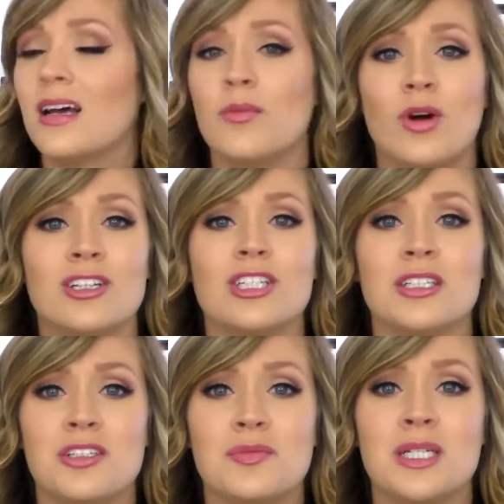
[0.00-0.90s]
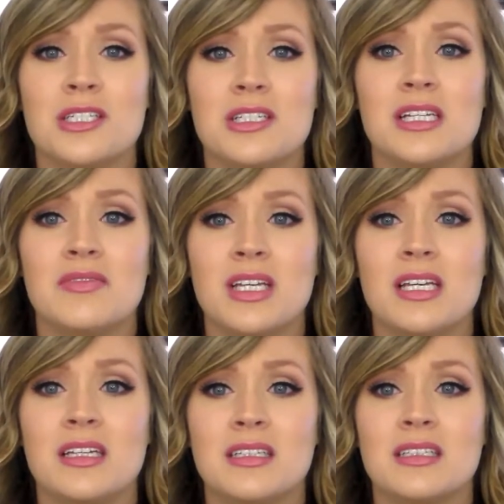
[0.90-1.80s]
I'm watching too much
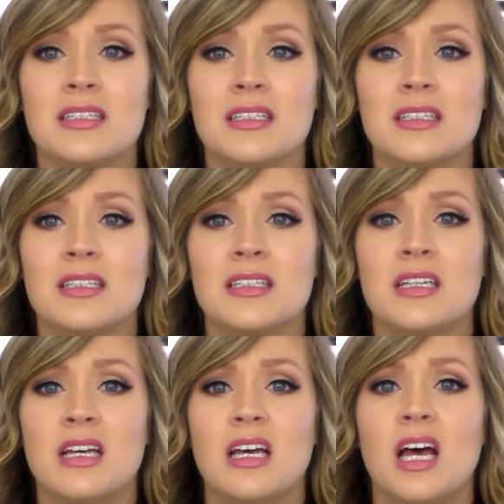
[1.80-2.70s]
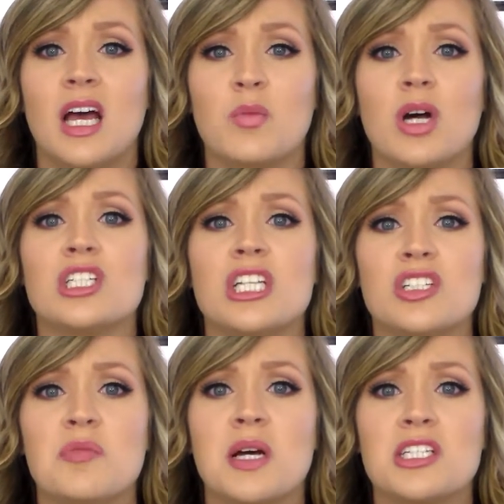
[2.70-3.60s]
TV. I'm watching
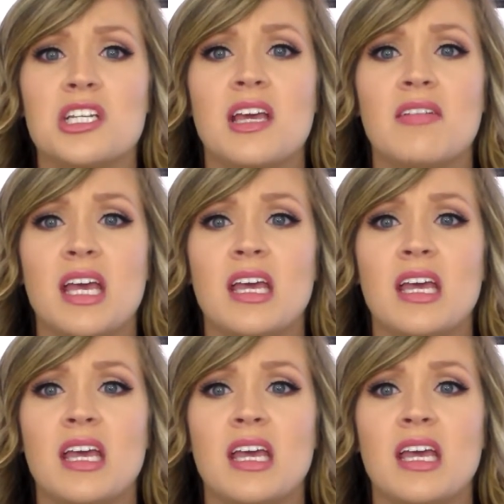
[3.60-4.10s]
too much TV.